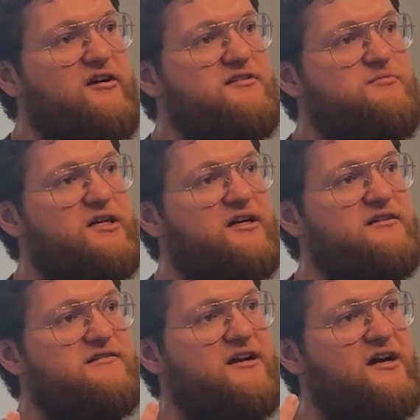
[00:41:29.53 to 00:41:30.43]
It's
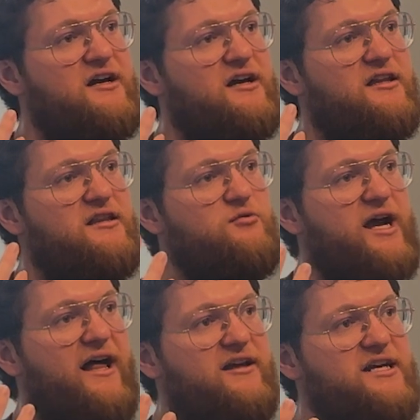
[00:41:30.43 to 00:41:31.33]
because the
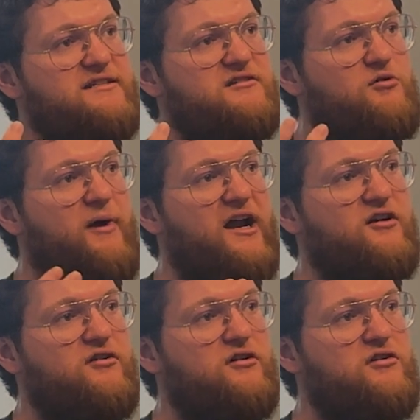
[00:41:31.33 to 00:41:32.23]
reality is no
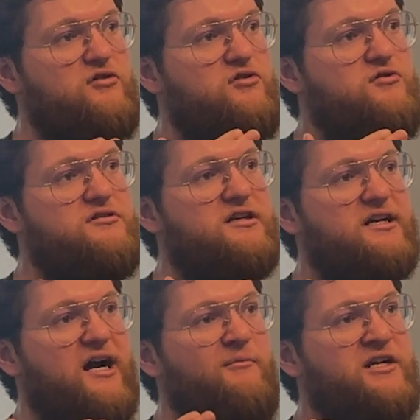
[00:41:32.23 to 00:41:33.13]
matter who's going to
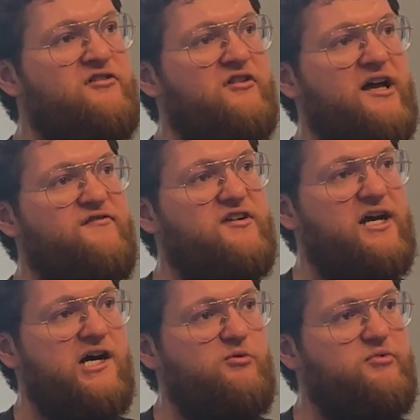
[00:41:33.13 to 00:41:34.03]
come in your life to
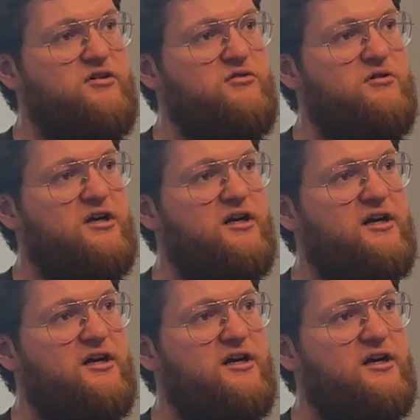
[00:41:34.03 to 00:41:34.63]
help you,